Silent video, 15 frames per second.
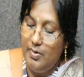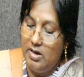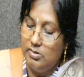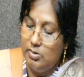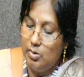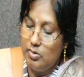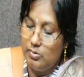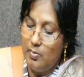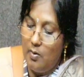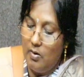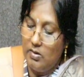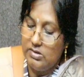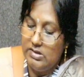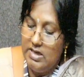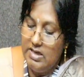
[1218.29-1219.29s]
so
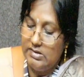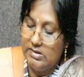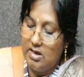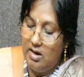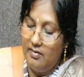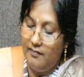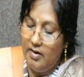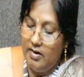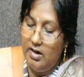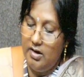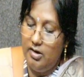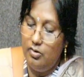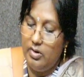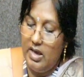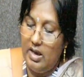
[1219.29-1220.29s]
small c is converted
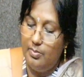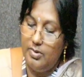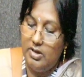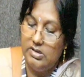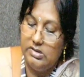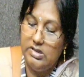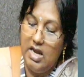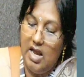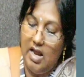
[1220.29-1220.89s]
into capital C